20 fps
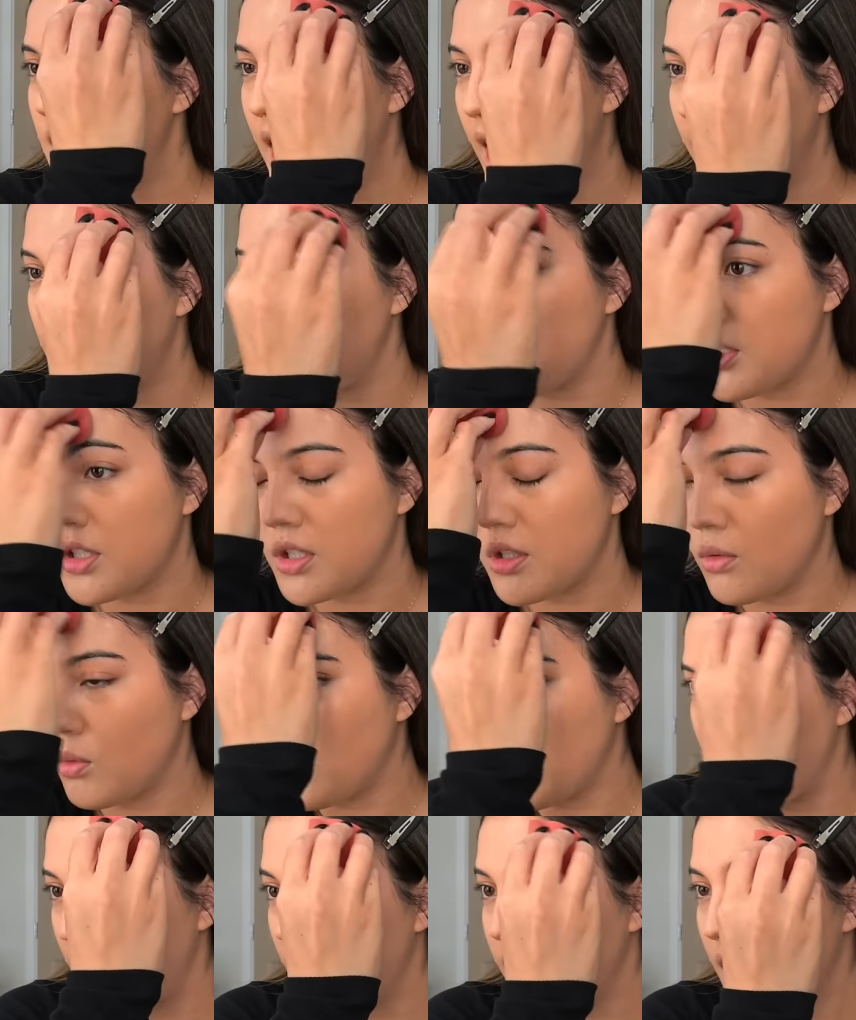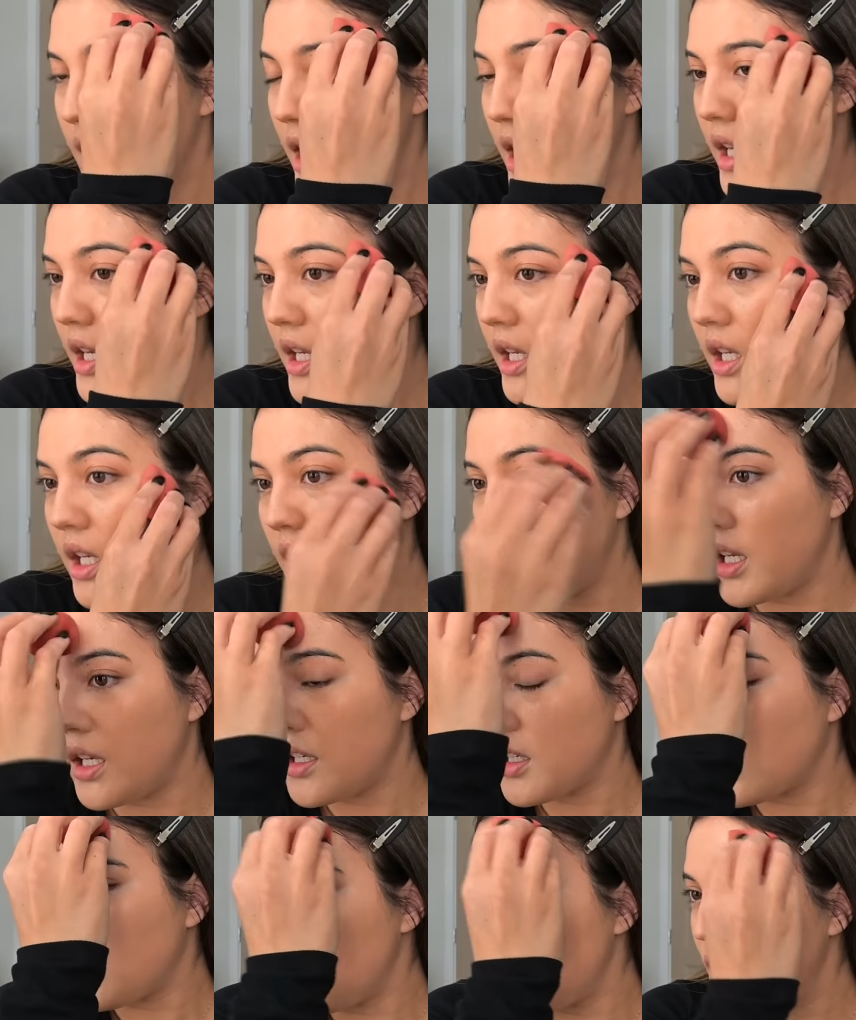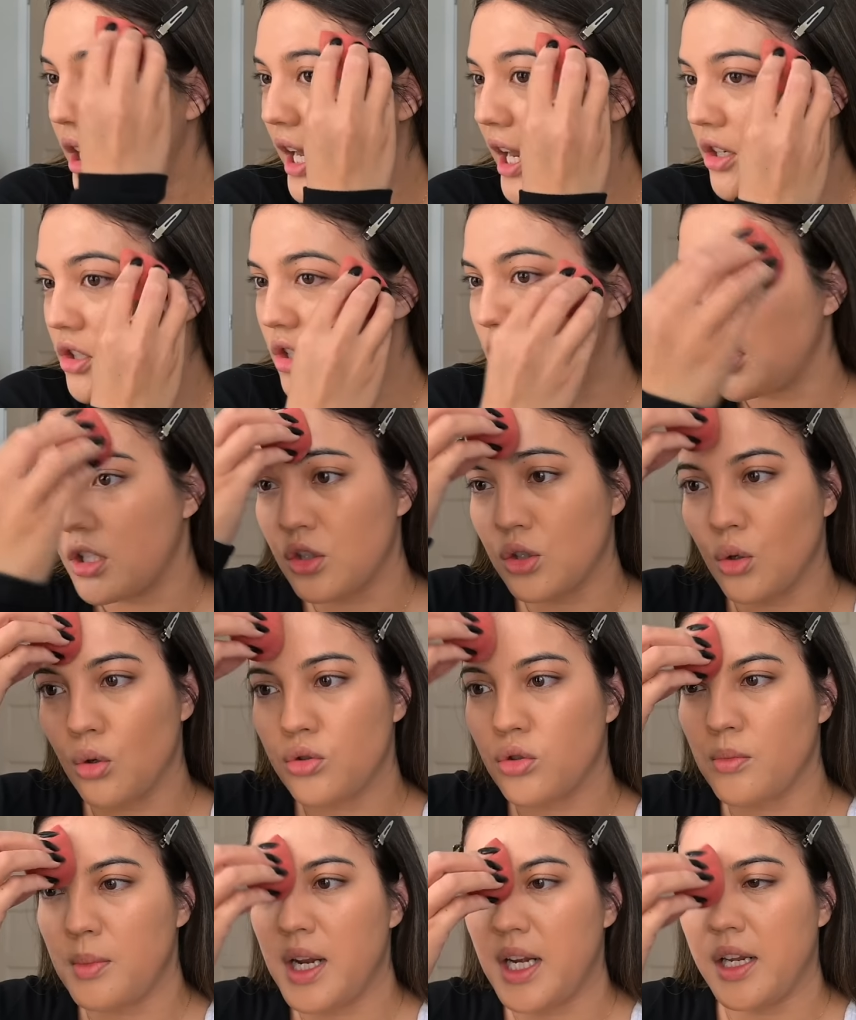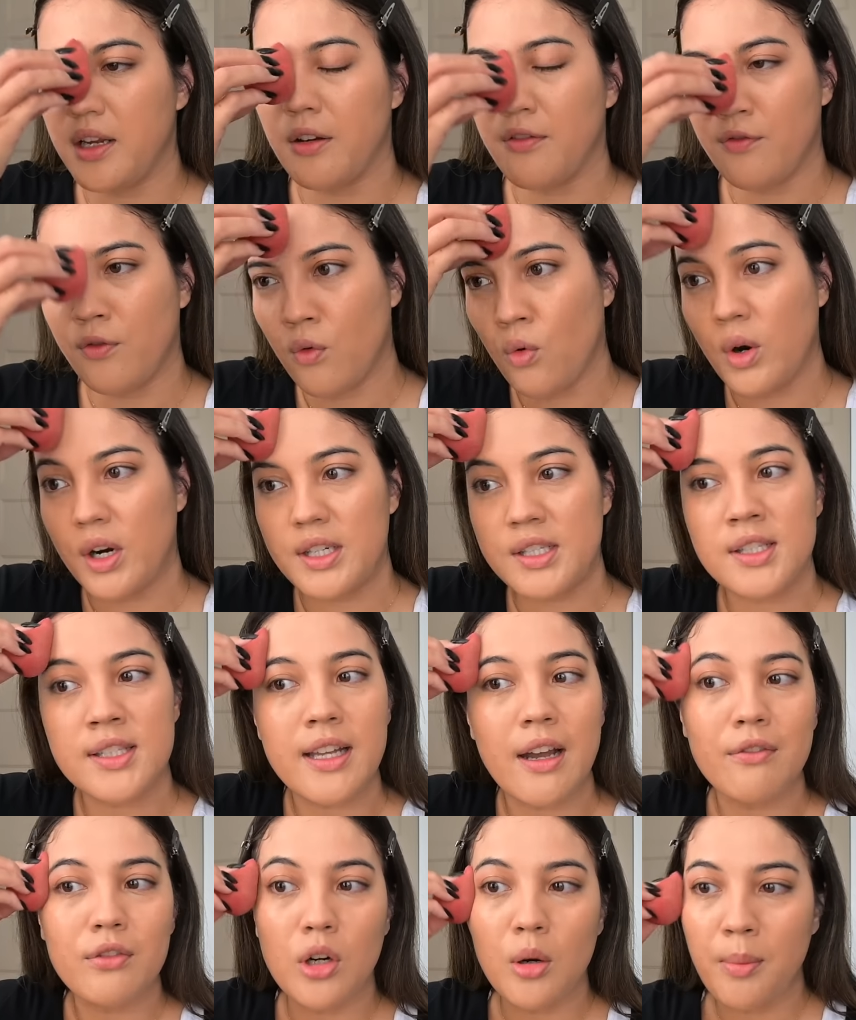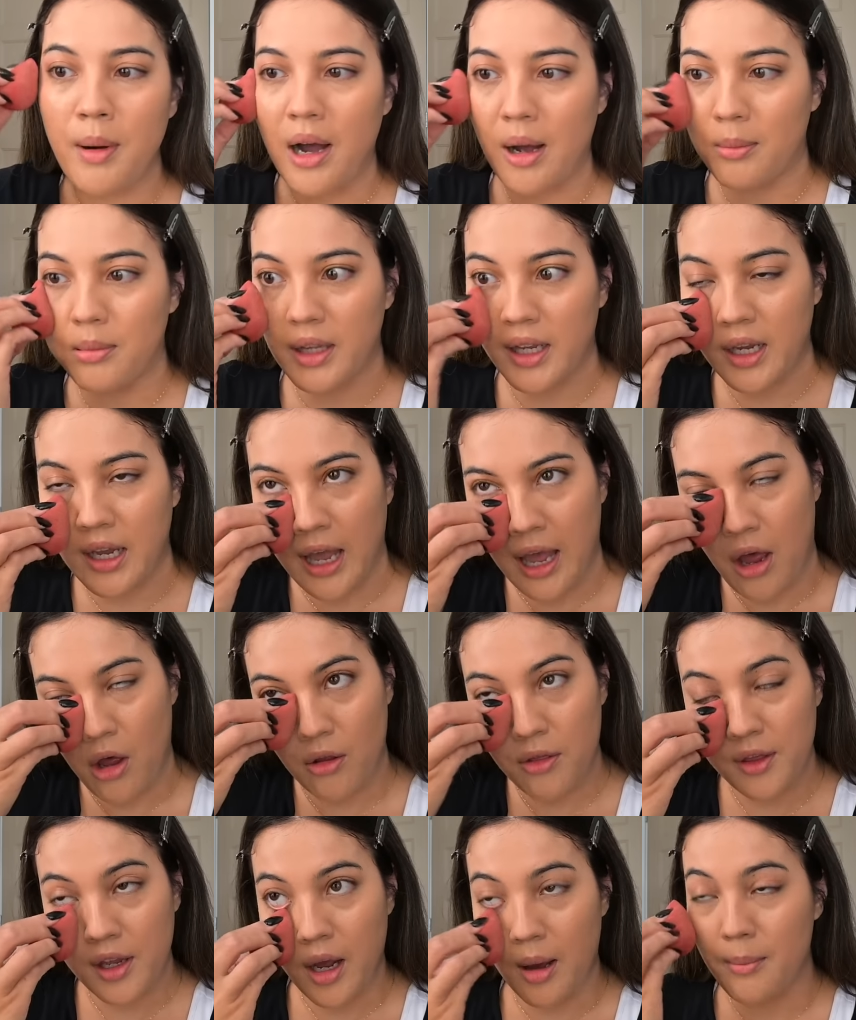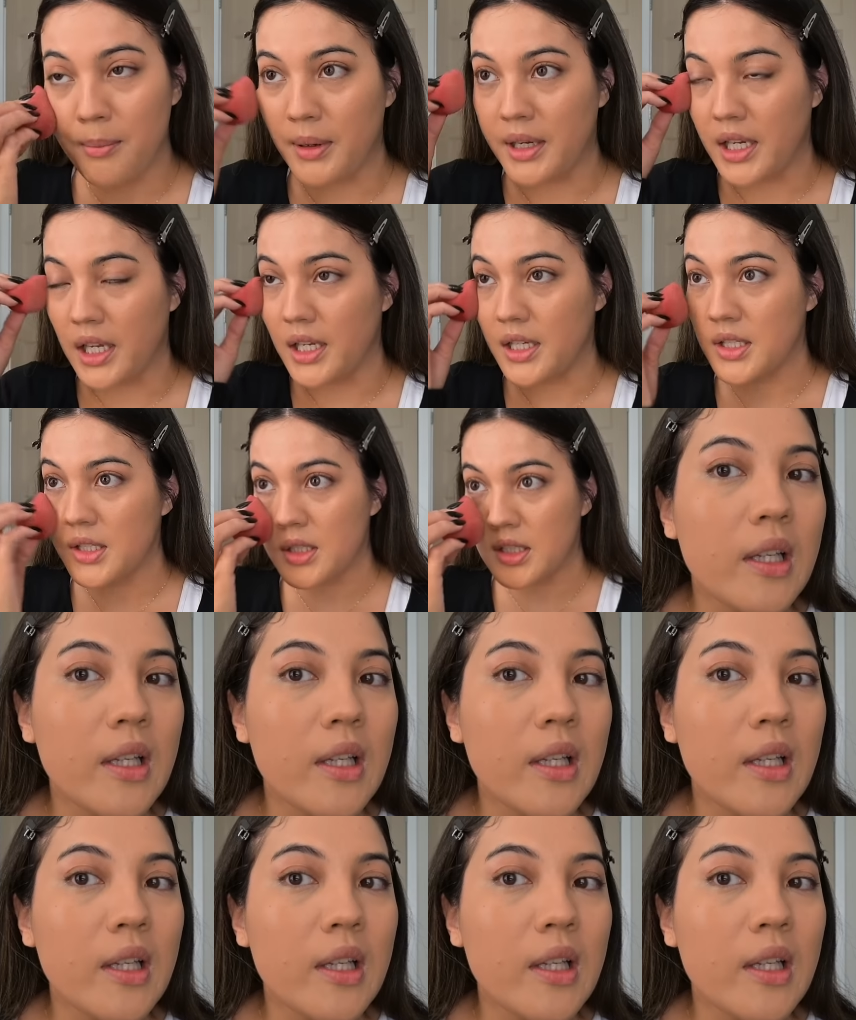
I used to work in communications and social media for several public health companies.